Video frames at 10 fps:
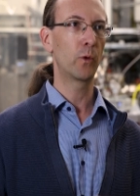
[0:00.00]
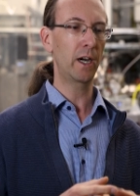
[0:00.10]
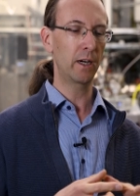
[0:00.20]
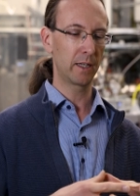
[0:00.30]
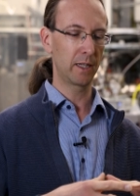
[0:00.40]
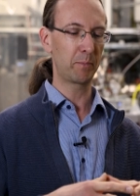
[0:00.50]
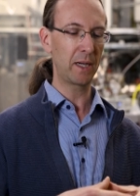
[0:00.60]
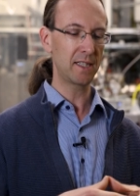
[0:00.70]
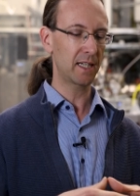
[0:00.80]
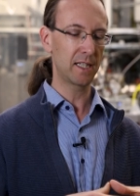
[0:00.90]
where it
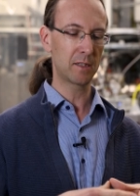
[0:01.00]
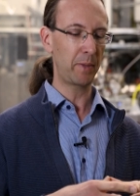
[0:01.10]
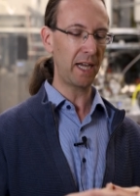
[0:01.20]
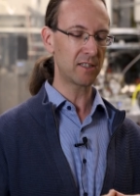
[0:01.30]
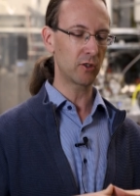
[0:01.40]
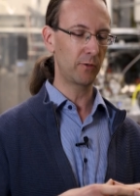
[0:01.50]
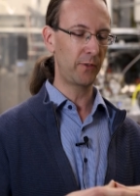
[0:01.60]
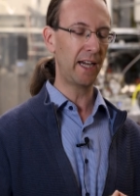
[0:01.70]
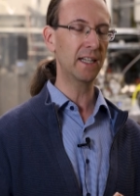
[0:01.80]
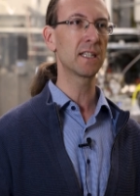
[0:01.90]
basically is based on the
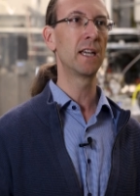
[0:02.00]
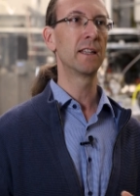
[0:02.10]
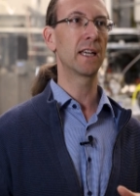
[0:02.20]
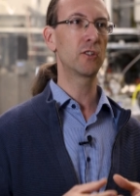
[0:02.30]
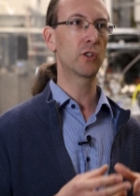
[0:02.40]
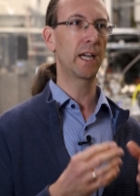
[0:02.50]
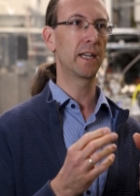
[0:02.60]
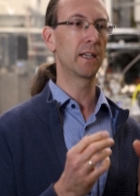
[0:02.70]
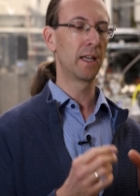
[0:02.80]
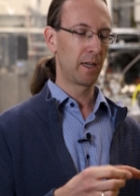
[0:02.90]
fact that you
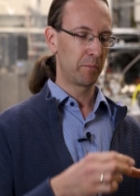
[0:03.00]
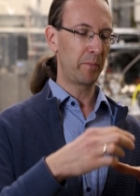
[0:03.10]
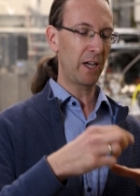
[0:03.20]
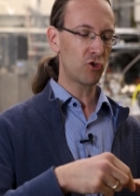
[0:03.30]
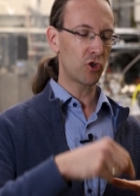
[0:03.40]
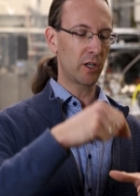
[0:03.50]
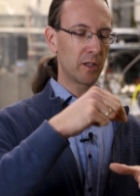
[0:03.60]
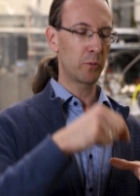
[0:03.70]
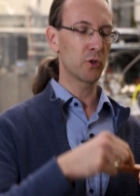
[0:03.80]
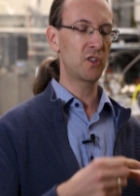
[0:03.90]
can measure
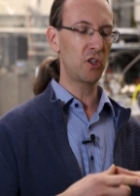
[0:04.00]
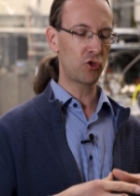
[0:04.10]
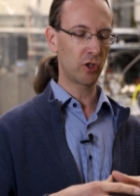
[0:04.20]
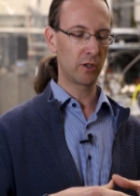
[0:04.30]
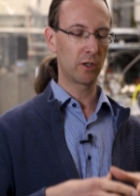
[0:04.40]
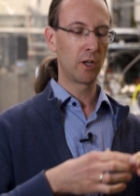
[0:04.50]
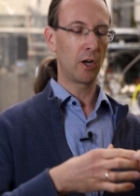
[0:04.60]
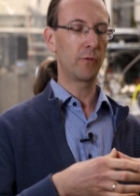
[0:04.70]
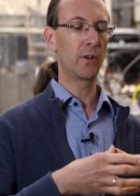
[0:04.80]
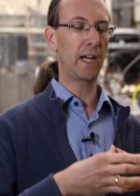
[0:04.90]
the position
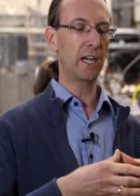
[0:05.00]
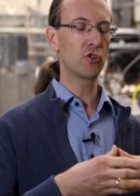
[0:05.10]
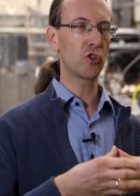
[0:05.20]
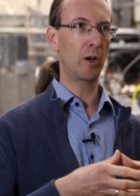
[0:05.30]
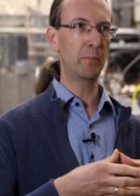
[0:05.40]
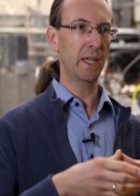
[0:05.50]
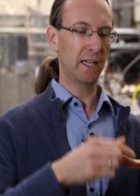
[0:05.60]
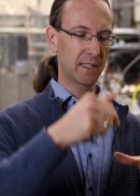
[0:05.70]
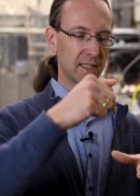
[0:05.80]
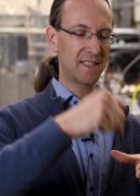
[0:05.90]
of a large object,